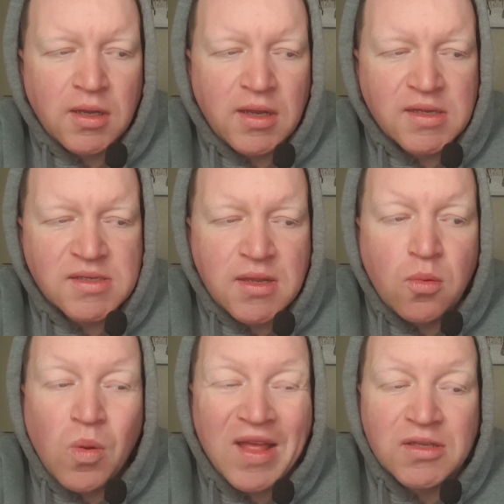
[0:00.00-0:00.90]
He is
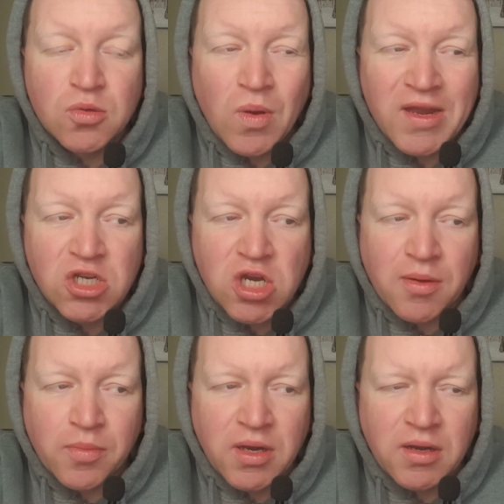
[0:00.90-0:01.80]
the welterweight
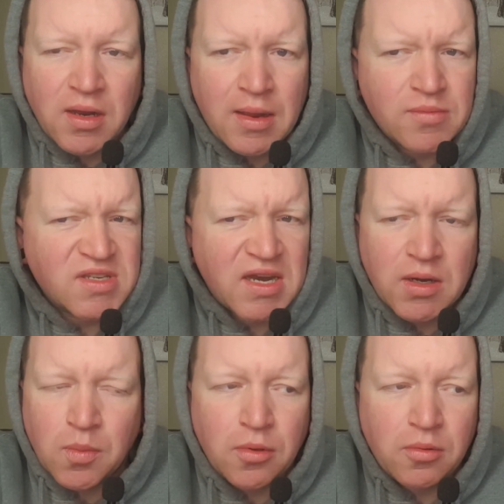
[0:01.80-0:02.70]
champion. I'm
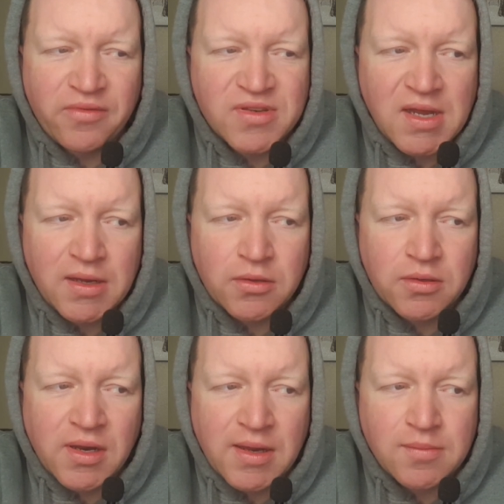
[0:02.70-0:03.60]
terrible with
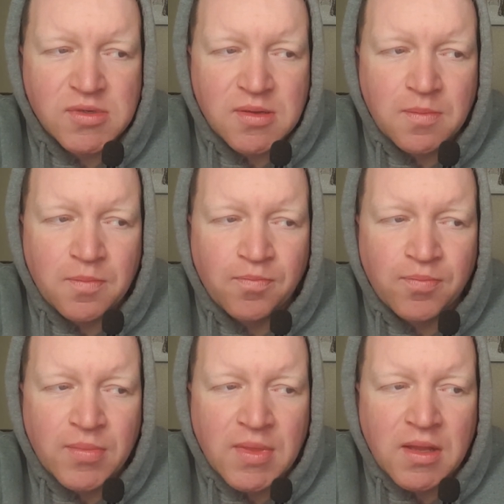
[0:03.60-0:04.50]
title names.
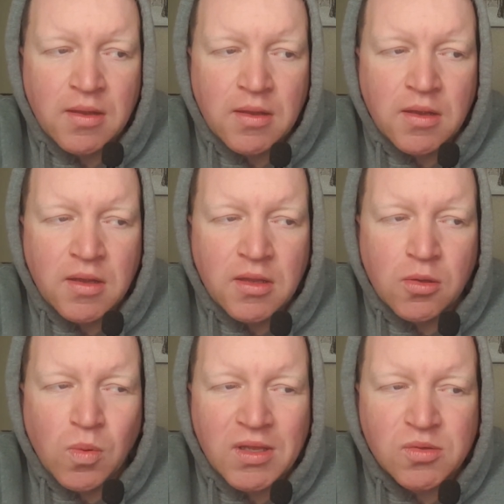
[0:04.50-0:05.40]

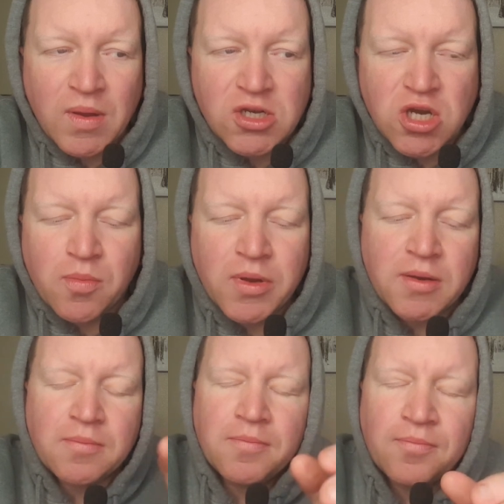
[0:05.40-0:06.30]
The welterweight
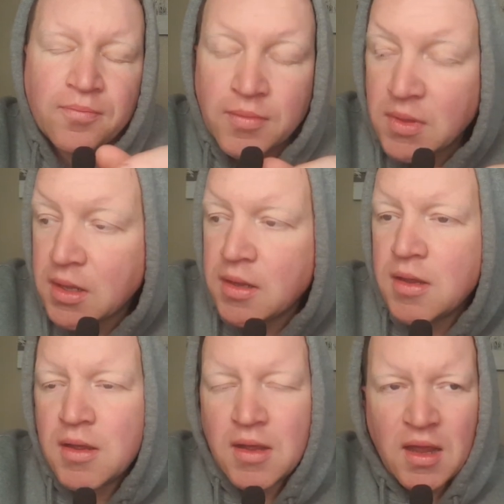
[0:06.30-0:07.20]
champion.
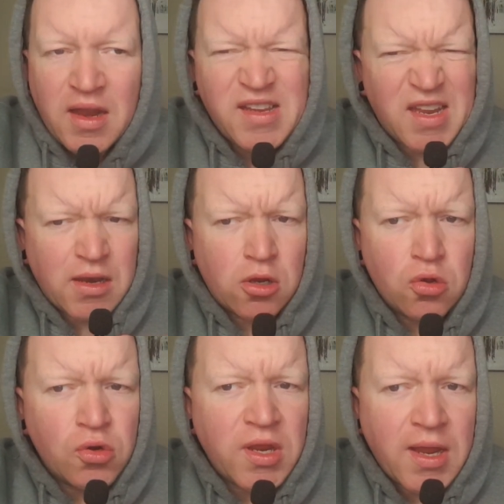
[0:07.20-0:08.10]
And he's had a
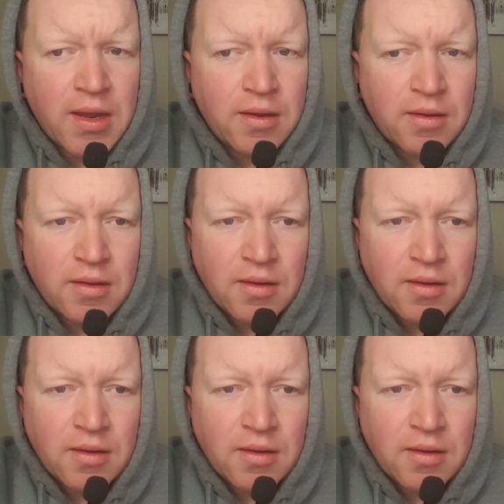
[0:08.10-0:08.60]
good year.